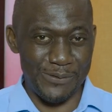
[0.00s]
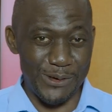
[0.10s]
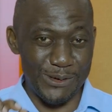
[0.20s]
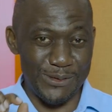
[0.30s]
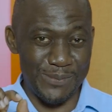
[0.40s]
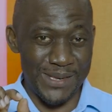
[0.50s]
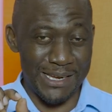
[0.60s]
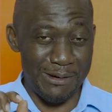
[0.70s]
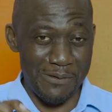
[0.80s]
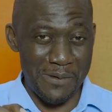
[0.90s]
For you to be a
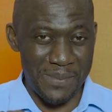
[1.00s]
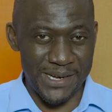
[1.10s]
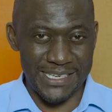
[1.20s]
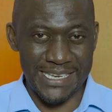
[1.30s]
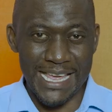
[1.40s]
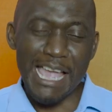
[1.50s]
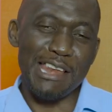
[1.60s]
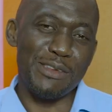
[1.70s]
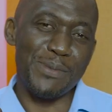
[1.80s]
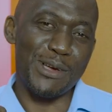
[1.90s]
loving person, you need to be